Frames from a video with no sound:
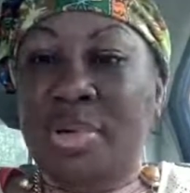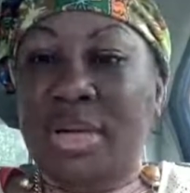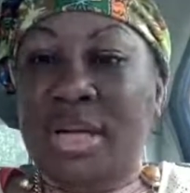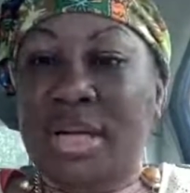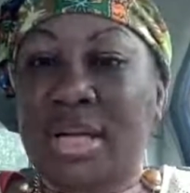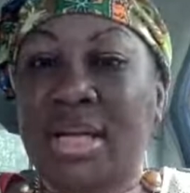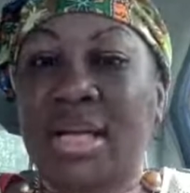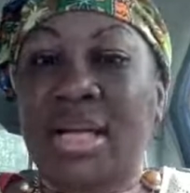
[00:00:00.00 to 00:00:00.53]

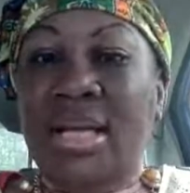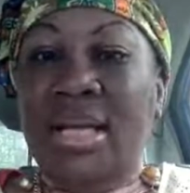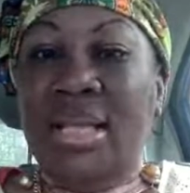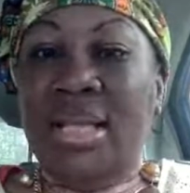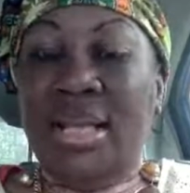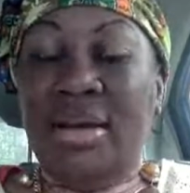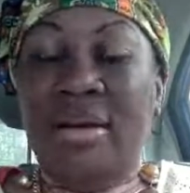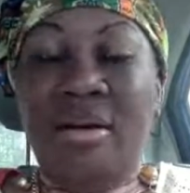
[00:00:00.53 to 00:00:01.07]
but
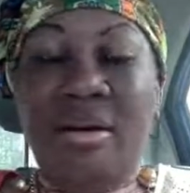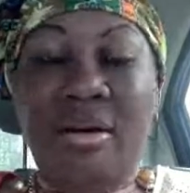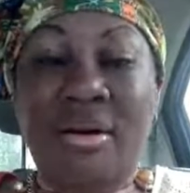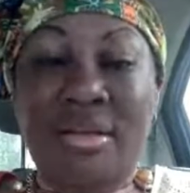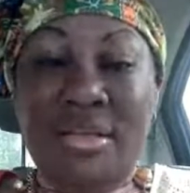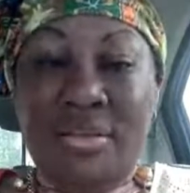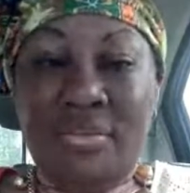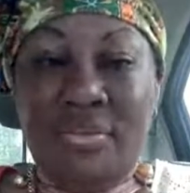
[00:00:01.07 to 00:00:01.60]
there
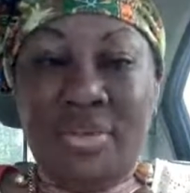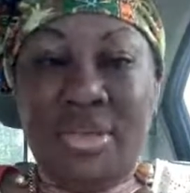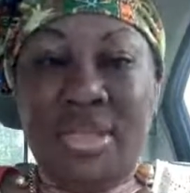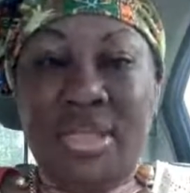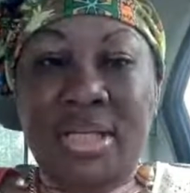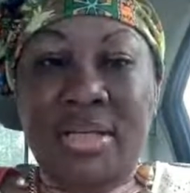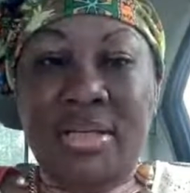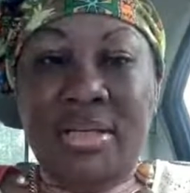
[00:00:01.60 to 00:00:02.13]
are some
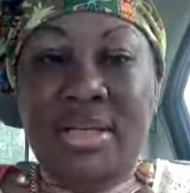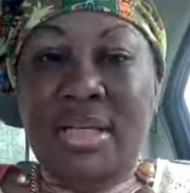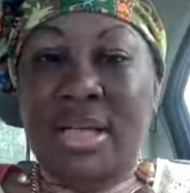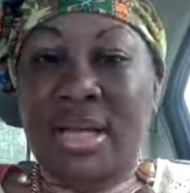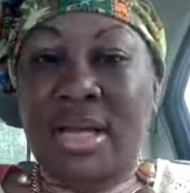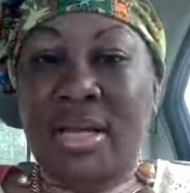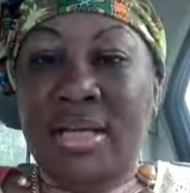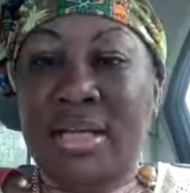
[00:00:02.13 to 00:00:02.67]
really good
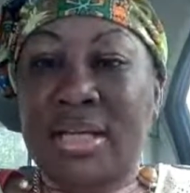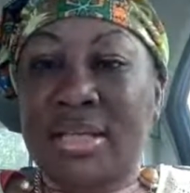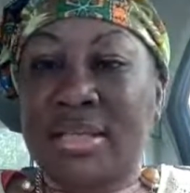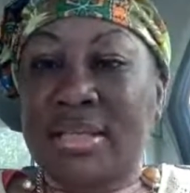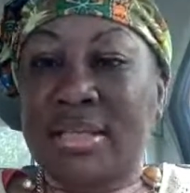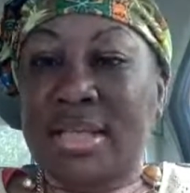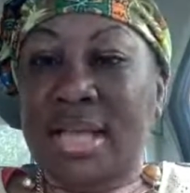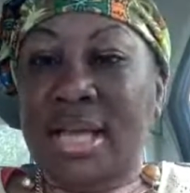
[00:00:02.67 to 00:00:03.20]

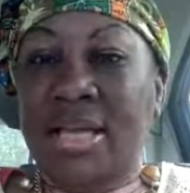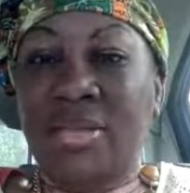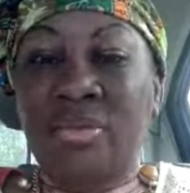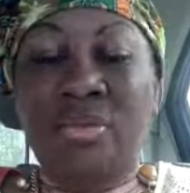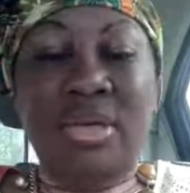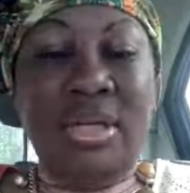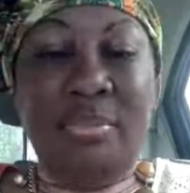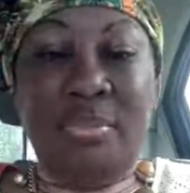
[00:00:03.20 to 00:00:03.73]
nuggets that
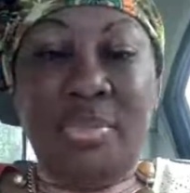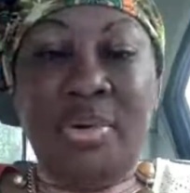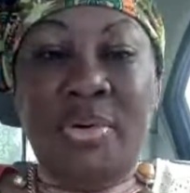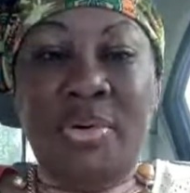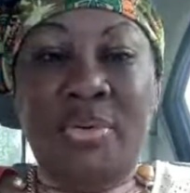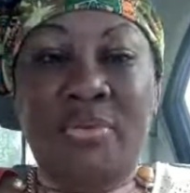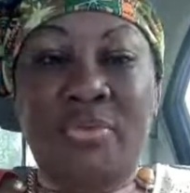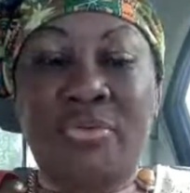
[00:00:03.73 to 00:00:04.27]
you can
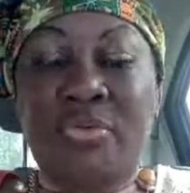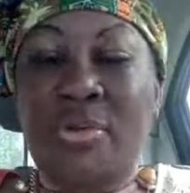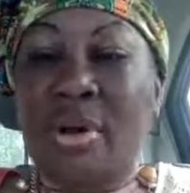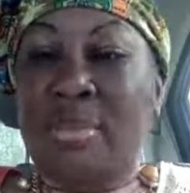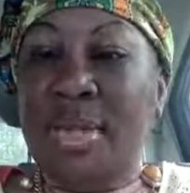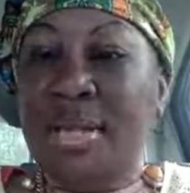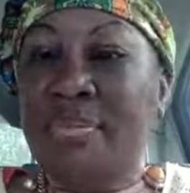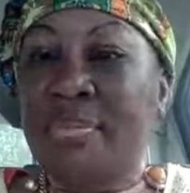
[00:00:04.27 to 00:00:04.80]
pull
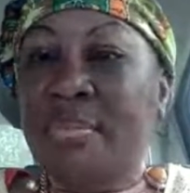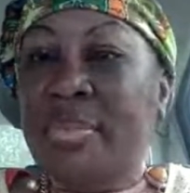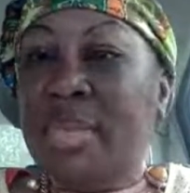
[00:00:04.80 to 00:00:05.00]
from it.